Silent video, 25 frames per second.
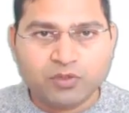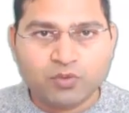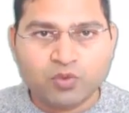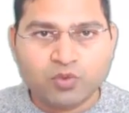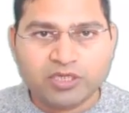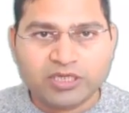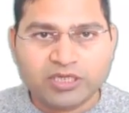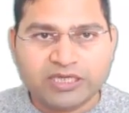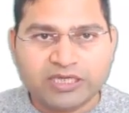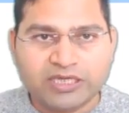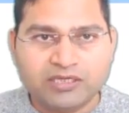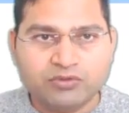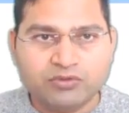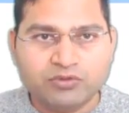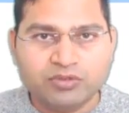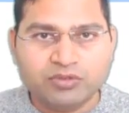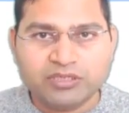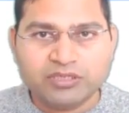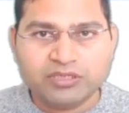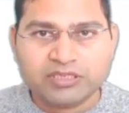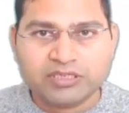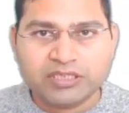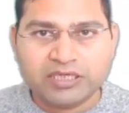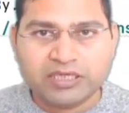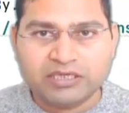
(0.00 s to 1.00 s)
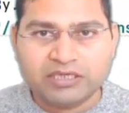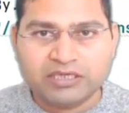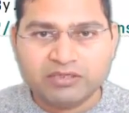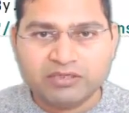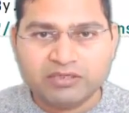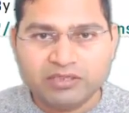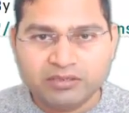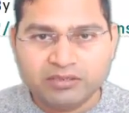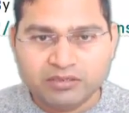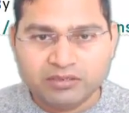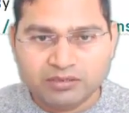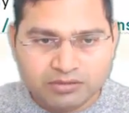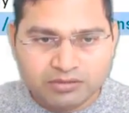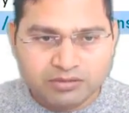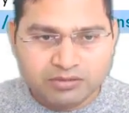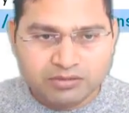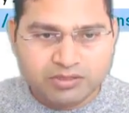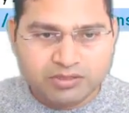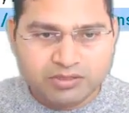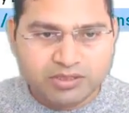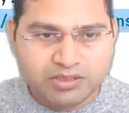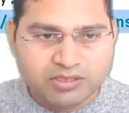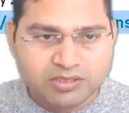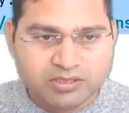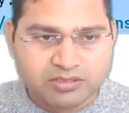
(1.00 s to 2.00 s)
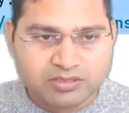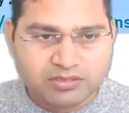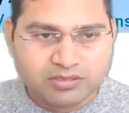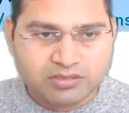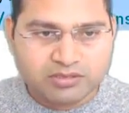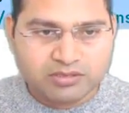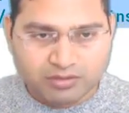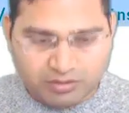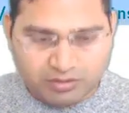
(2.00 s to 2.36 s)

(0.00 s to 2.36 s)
what I'll do is I'll just